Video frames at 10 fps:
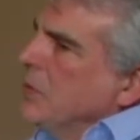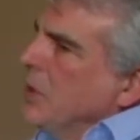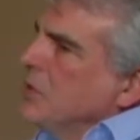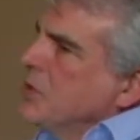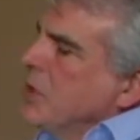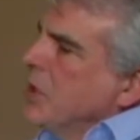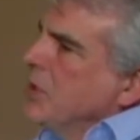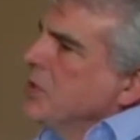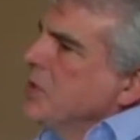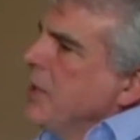as
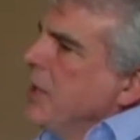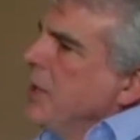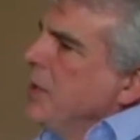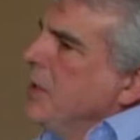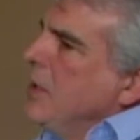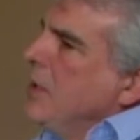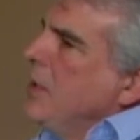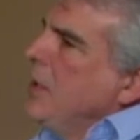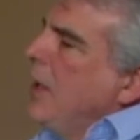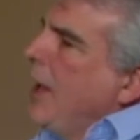John said,
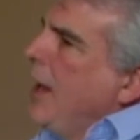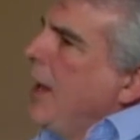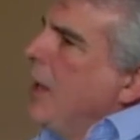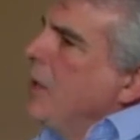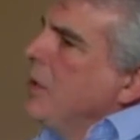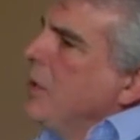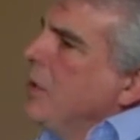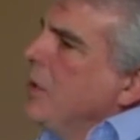and